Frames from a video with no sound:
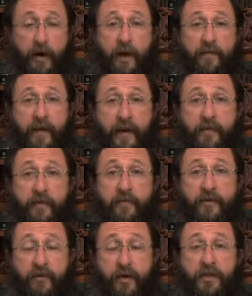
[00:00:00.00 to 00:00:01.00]
And then the
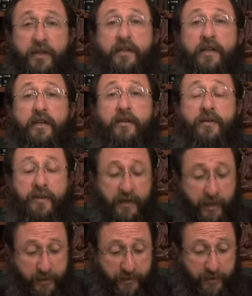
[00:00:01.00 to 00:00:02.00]
Midrash continues and
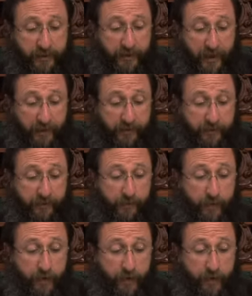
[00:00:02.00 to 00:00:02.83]
tells us that